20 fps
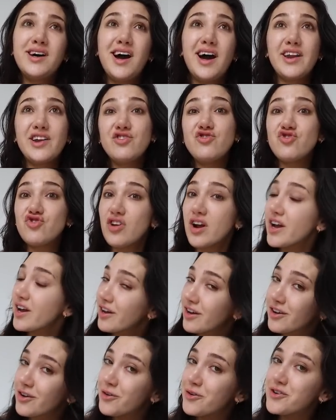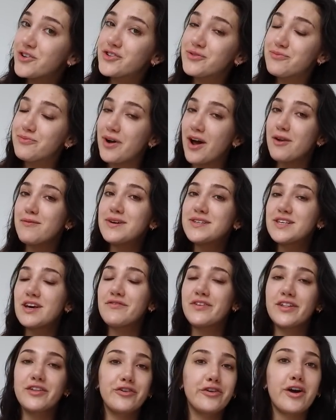I didn't drink, which I'm proud of
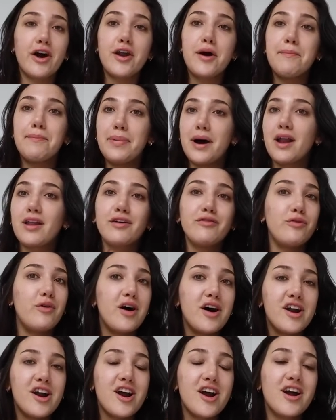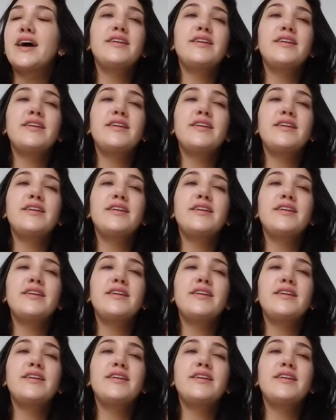myself. I literally got a bottle of water.